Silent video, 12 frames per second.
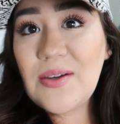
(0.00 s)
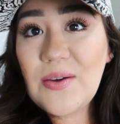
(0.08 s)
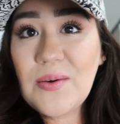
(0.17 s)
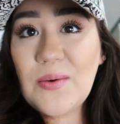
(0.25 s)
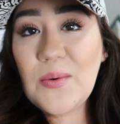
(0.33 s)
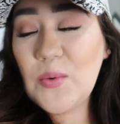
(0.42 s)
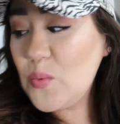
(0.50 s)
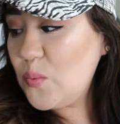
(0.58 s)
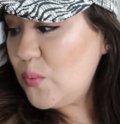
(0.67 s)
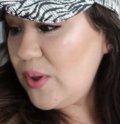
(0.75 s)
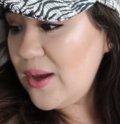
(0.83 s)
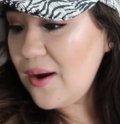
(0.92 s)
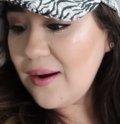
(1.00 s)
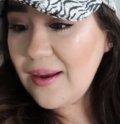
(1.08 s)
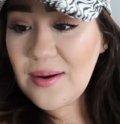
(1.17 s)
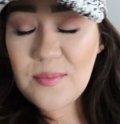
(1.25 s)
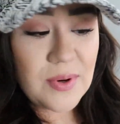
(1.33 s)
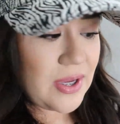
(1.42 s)
so we are
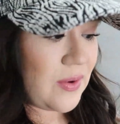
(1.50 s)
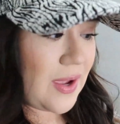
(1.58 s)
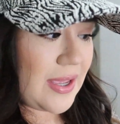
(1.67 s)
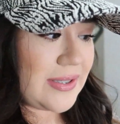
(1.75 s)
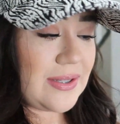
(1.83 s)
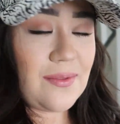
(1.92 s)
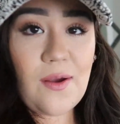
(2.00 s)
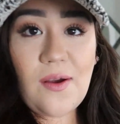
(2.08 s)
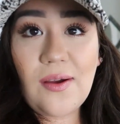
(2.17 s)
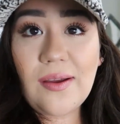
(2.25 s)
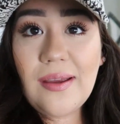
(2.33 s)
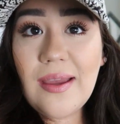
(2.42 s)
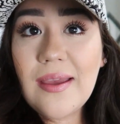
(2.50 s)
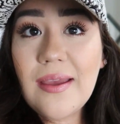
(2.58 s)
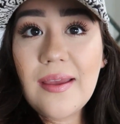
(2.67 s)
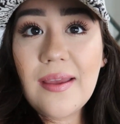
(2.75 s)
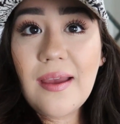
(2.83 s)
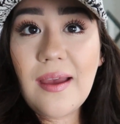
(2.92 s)
gonna bring you guys along
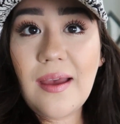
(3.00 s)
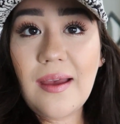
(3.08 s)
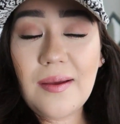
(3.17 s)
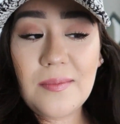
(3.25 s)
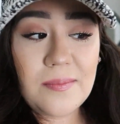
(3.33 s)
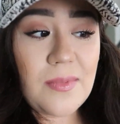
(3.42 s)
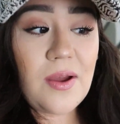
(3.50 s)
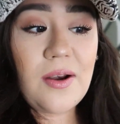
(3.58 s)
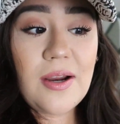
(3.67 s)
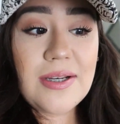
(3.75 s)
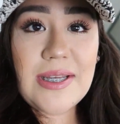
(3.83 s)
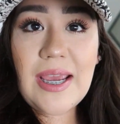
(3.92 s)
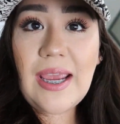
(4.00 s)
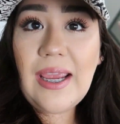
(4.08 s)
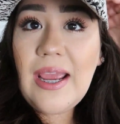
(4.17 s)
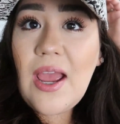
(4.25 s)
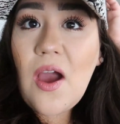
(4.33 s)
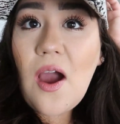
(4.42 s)
um, on our
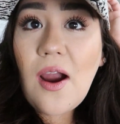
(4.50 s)
day.